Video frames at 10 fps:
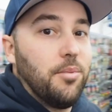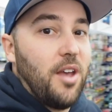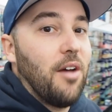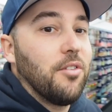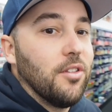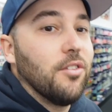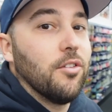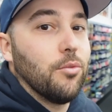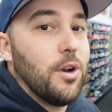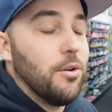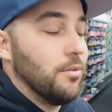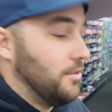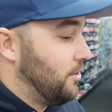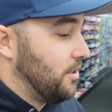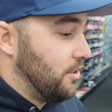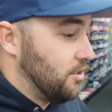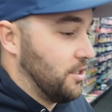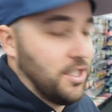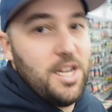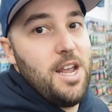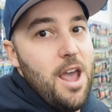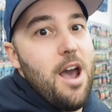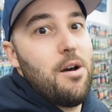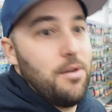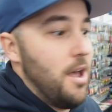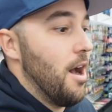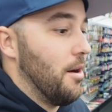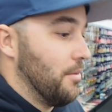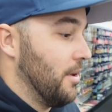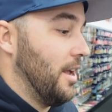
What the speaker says: after this as well, and you can just see how